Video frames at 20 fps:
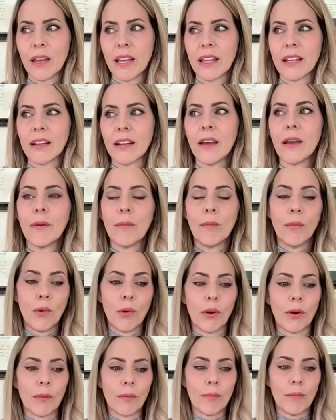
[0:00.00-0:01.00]
and
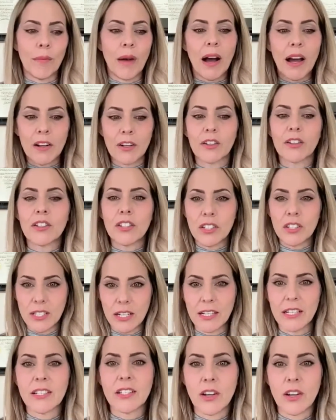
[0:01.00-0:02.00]
more modern
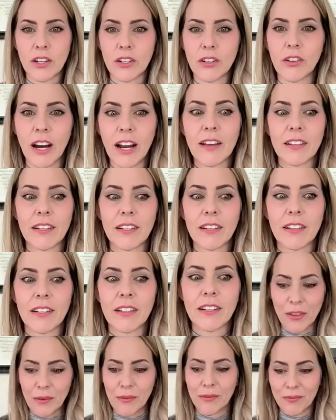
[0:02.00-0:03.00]
studies on grounding,
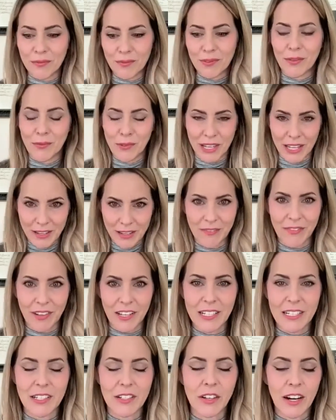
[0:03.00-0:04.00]
now that we
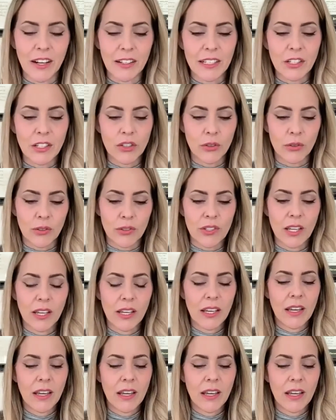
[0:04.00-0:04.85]
invented grounding tools,